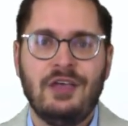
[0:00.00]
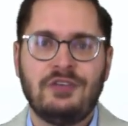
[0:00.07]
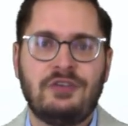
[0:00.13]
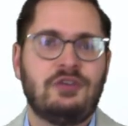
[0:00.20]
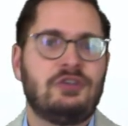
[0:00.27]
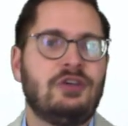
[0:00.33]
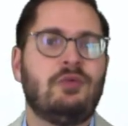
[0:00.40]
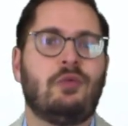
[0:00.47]

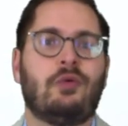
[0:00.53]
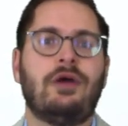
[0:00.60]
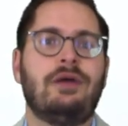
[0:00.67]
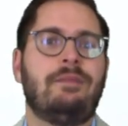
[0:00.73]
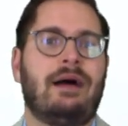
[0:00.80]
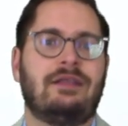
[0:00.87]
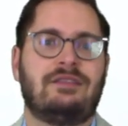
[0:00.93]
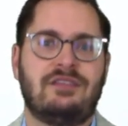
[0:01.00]
So you shouldn't worry
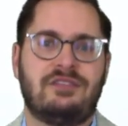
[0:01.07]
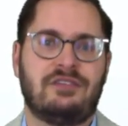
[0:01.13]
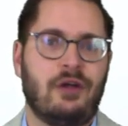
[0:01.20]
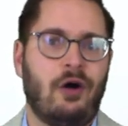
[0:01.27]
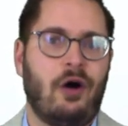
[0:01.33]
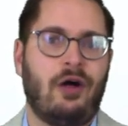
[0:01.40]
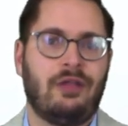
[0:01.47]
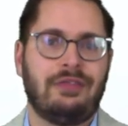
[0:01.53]
about this at
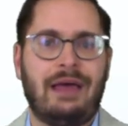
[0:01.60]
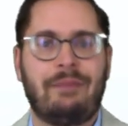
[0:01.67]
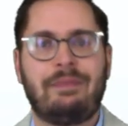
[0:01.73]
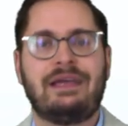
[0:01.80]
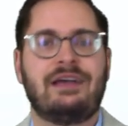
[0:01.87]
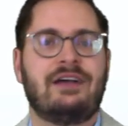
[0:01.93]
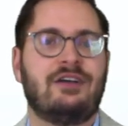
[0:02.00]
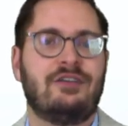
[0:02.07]
all not
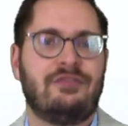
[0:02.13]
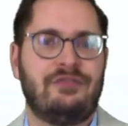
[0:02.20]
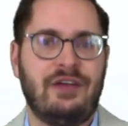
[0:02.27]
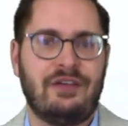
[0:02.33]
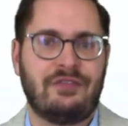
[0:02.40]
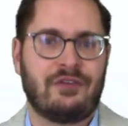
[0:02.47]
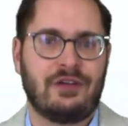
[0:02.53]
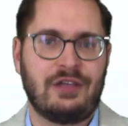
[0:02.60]
being a good
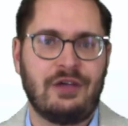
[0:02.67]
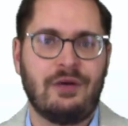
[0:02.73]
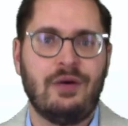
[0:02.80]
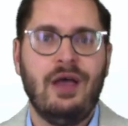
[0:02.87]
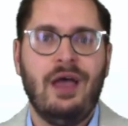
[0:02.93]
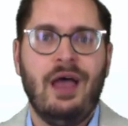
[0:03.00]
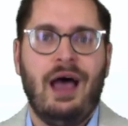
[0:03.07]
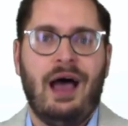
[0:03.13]
fit for you.
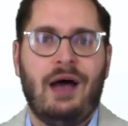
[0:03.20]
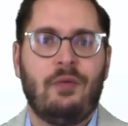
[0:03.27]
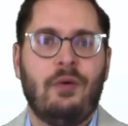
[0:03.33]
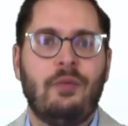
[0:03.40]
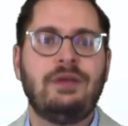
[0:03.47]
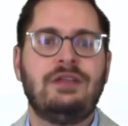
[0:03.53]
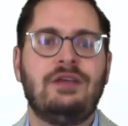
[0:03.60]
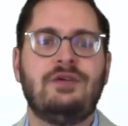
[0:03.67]

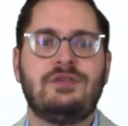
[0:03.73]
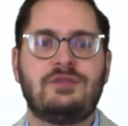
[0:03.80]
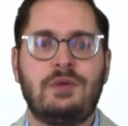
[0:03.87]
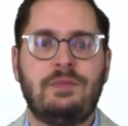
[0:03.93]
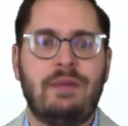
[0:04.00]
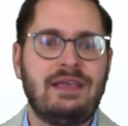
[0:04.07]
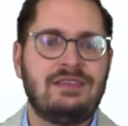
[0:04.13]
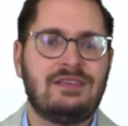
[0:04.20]
What we do is
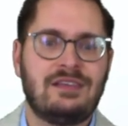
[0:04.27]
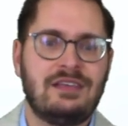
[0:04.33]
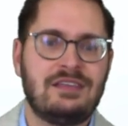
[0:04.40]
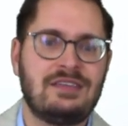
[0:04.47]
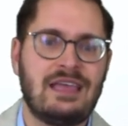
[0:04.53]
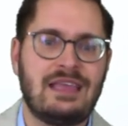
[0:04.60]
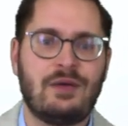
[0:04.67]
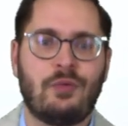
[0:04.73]
we basically
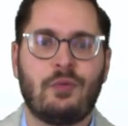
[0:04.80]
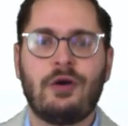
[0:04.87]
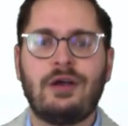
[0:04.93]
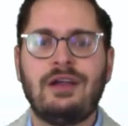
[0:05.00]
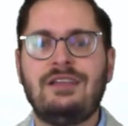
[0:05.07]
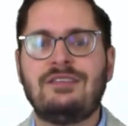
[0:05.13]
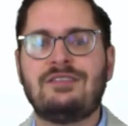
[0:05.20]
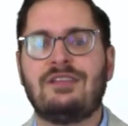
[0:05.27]
say that we're
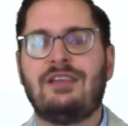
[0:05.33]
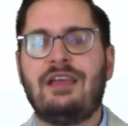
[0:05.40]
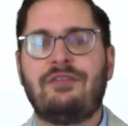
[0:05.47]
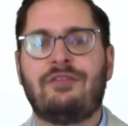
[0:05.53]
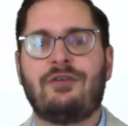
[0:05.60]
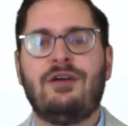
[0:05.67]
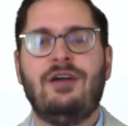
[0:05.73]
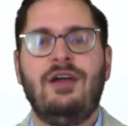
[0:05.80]
going to
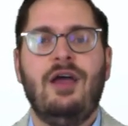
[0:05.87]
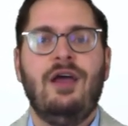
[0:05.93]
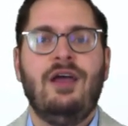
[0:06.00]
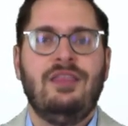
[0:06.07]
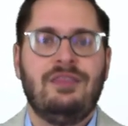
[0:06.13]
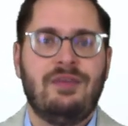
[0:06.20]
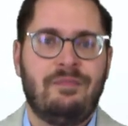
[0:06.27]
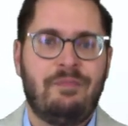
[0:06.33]
deliver
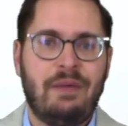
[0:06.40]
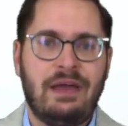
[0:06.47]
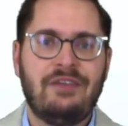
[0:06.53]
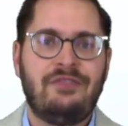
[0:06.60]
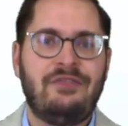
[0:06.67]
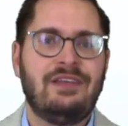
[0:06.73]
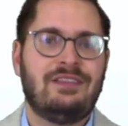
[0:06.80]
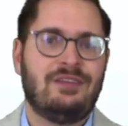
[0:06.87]
the
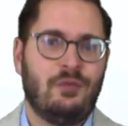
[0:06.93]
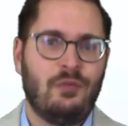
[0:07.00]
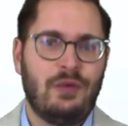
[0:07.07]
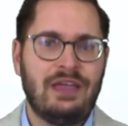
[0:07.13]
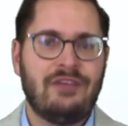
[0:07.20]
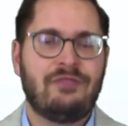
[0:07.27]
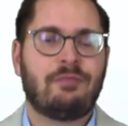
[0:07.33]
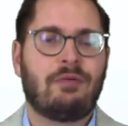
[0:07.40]
benefit that
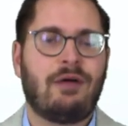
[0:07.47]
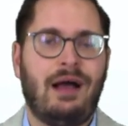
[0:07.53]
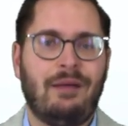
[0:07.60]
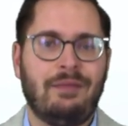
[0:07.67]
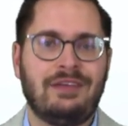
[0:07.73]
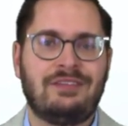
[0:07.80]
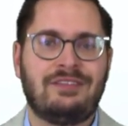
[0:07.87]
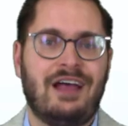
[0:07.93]
we have
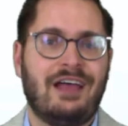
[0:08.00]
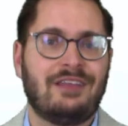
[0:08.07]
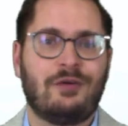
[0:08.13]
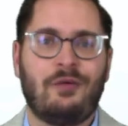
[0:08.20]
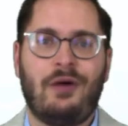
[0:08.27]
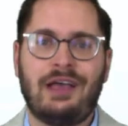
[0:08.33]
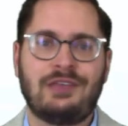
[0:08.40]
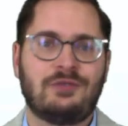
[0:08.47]
promised.
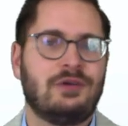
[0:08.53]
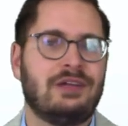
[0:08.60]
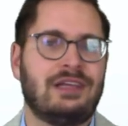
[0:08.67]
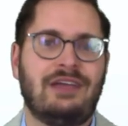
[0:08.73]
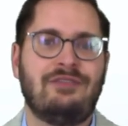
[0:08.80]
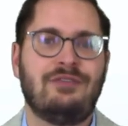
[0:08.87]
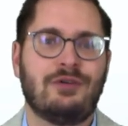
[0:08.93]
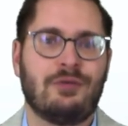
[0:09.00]
Otherwise, we're going to
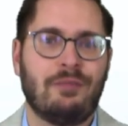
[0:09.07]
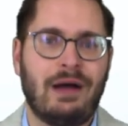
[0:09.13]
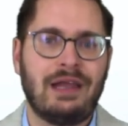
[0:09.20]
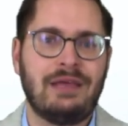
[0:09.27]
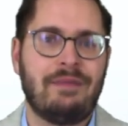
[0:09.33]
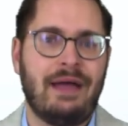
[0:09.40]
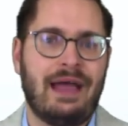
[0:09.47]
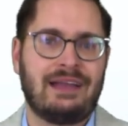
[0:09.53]
give you your
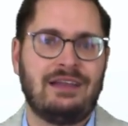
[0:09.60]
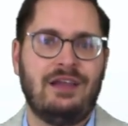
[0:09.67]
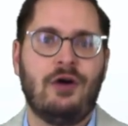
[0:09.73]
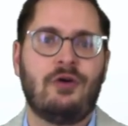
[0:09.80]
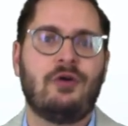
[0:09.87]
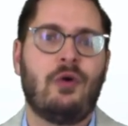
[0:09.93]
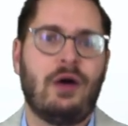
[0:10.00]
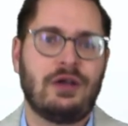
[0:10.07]
money back,
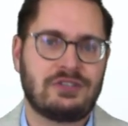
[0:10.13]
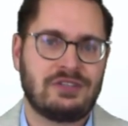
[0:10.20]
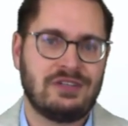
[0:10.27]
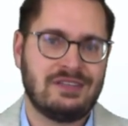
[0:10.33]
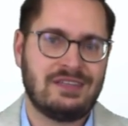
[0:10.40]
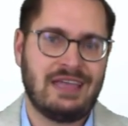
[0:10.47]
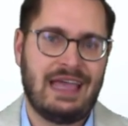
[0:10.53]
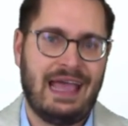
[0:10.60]
no
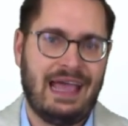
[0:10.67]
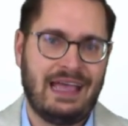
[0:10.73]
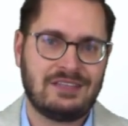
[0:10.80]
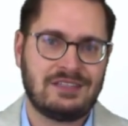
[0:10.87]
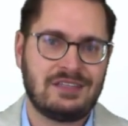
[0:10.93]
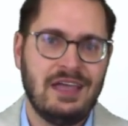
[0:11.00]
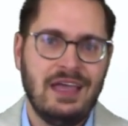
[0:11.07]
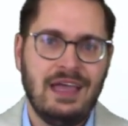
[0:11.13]
questions
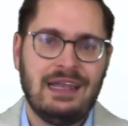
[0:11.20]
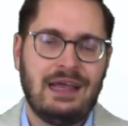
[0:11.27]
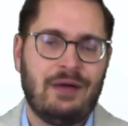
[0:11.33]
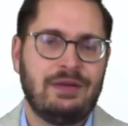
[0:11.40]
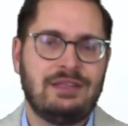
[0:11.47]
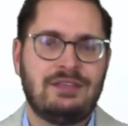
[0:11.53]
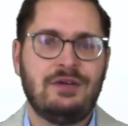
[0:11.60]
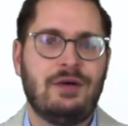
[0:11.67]
asked. Now,
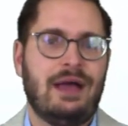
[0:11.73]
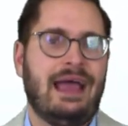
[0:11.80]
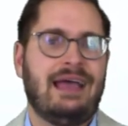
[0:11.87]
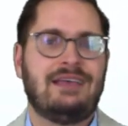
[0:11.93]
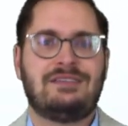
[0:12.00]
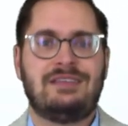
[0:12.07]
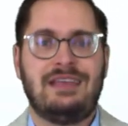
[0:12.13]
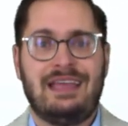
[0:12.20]
we do
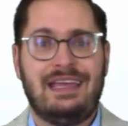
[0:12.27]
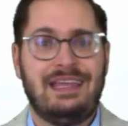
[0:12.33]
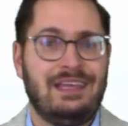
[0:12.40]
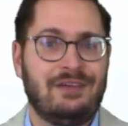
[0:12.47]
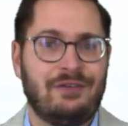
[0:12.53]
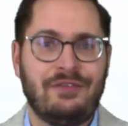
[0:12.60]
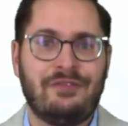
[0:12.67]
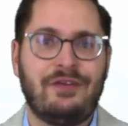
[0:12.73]
ask that
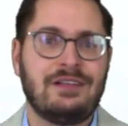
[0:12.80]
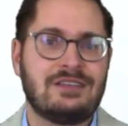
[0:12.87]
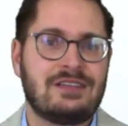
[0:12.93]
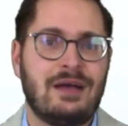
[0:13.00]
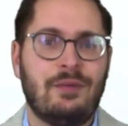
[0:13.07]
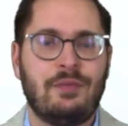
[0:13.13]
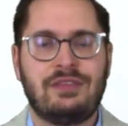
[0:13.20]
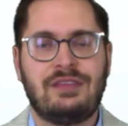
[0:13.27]
any refunds
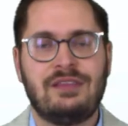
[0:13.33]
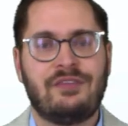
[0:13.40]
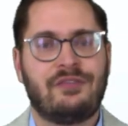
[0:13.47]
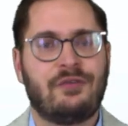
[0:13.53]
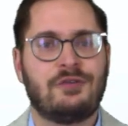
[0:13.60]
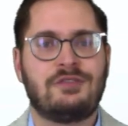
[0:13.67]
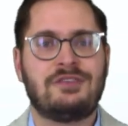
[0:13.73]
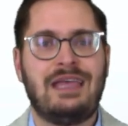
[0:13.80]
come within the
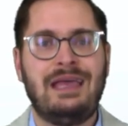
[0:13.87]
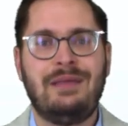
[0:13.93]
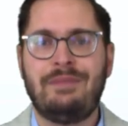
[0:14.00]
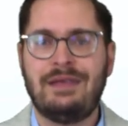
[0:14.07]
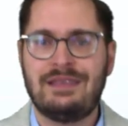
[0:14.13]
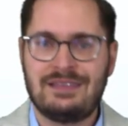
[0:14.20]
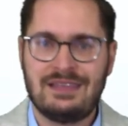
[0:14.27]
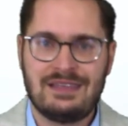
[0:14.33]
first 10
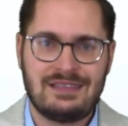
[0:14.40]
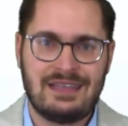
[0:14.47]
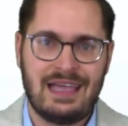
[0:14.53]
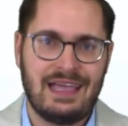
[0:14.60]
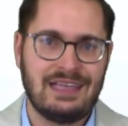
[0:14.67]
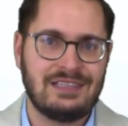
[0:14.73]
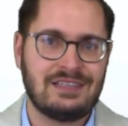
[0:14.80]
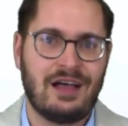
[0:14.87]
business
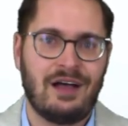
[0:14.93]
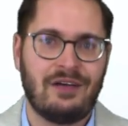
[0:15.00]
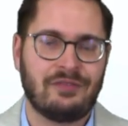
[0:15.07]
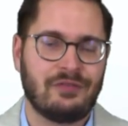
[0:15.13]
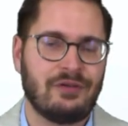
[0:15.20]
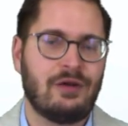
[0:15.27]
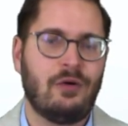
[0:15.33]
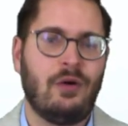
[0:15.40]
days of
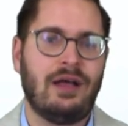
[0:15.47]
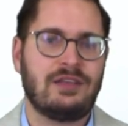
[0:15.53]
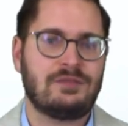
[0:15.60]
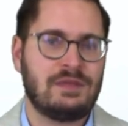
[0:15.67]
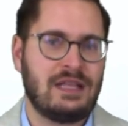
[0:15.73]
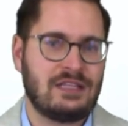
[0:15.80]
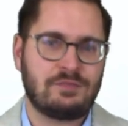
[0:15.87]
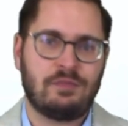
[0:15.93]
the request,
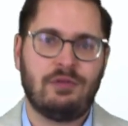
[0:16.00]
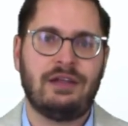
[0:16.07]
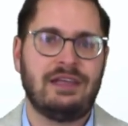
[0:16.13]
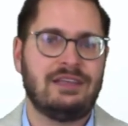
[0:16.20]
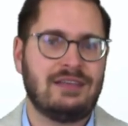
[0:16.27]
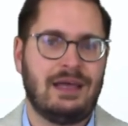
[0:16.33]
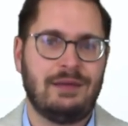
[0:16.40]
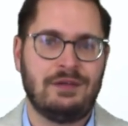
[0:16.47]
but that's plenty
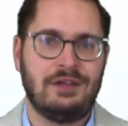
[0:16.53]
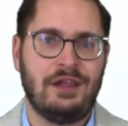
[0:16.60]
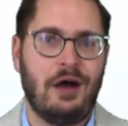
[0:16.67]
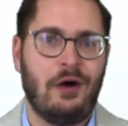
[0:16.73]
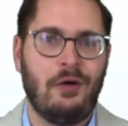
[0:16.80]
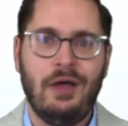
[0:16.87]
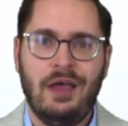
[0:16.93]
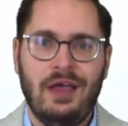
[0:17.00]
of time to
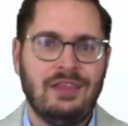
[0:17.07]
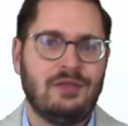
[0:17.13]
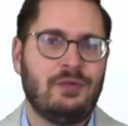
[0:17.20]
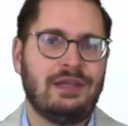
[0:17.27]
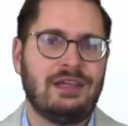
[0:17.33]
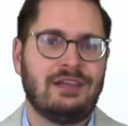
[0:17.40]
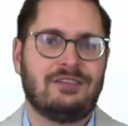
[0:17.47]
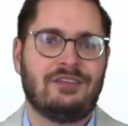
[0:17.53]
know that
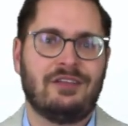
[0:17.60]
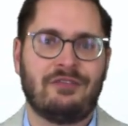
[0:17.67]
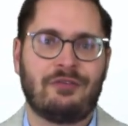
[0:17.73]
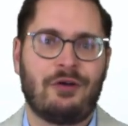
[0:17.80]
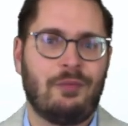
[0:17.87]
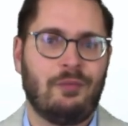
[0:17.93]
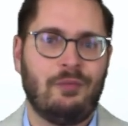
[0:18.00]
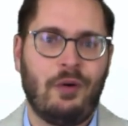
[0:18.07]
we didn't
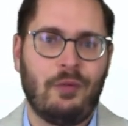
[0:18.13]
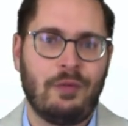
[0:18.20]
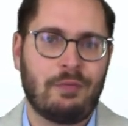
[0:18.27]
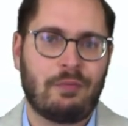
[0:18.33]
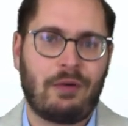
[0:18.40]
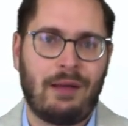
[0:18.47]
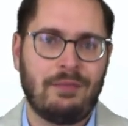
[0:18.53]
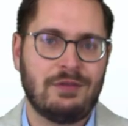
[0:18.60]
deliver on what we
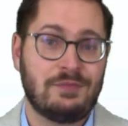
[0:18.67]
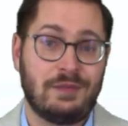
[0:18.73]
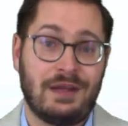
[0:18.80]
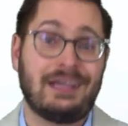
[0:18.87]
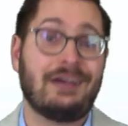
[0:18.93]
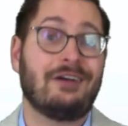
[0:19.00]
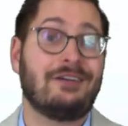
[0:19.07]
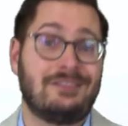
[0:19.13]
promised, but
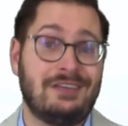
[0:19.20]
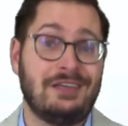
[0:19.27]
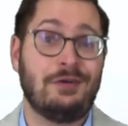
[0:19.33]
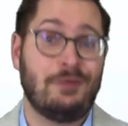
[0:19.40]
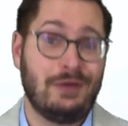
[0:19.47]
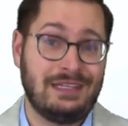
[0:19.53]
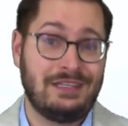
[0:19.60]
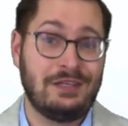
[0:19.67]
I guarantee
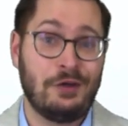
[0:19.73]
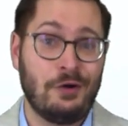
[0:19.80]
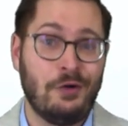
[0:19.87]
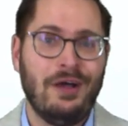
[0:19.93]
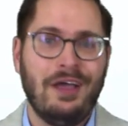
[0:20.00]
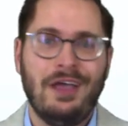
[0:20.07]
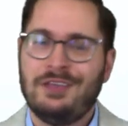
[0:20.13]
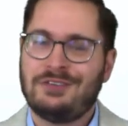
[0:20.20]
you we
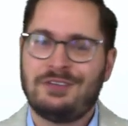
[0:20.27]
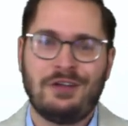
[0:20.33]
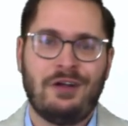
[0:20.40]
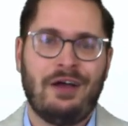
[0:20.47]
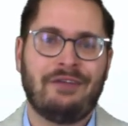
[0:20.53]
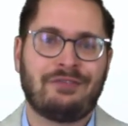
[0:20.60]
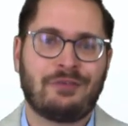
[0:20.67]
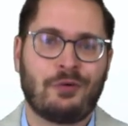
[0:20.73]
do, so you
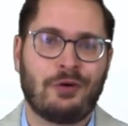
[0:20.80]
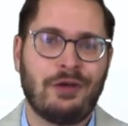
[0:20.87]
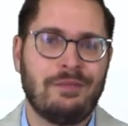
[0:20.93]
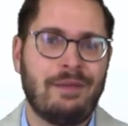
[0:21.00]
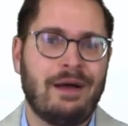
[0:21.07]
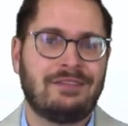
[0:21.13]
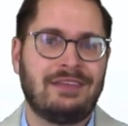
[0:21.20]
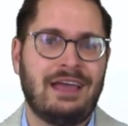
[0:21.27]
don't have to worry
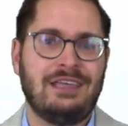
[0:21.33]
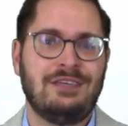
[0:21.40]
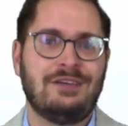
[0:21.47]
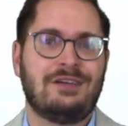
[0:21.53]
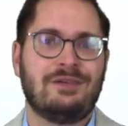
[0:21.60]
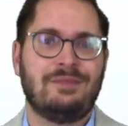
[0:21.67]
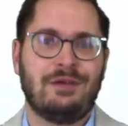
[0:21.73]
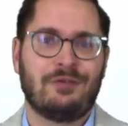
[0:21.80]
about that. You
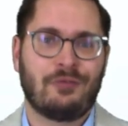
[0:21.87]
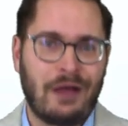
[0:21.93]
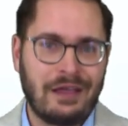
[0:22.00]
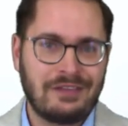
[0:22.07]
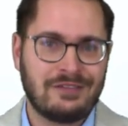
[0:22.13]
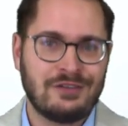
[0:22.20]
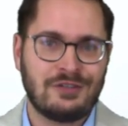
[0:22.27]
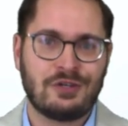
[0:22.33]
can be
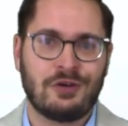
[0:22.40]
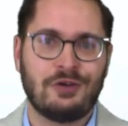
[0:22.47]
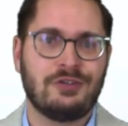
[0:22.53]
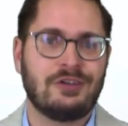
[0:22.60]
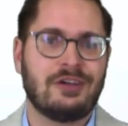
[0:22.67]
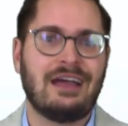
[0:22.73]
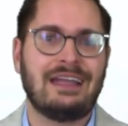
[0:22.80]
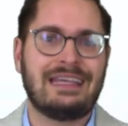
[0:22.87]
rest assured
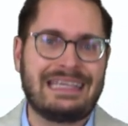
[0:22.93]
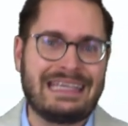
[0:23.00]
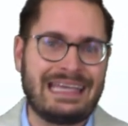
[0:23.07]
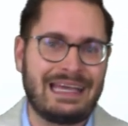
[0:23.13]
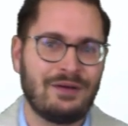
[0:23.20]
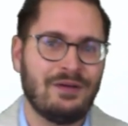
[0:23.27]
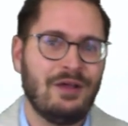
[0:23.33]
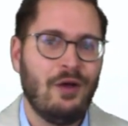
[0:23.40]
you're going to
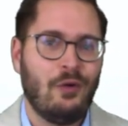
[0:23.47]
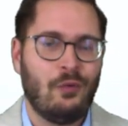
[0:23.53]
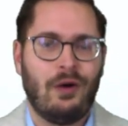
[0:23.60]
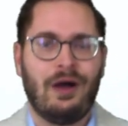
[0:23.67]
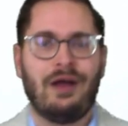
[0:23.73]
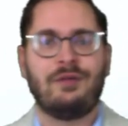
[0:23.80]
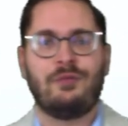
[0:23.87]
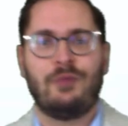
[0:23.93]
get
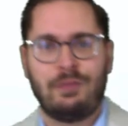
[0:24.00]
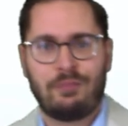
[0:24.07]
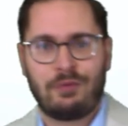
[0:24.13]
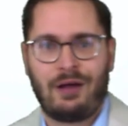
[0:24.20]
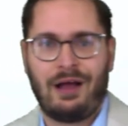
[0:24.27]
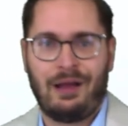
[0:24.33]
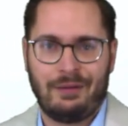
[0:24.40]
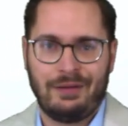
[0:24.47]
what we
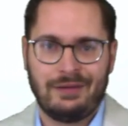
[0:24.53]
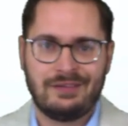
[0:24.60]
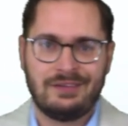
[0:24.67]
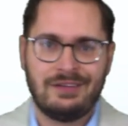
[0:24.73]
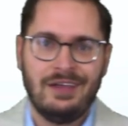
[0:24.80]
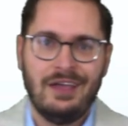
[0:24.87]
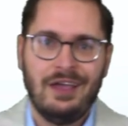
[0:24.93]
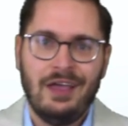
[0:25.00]
promise.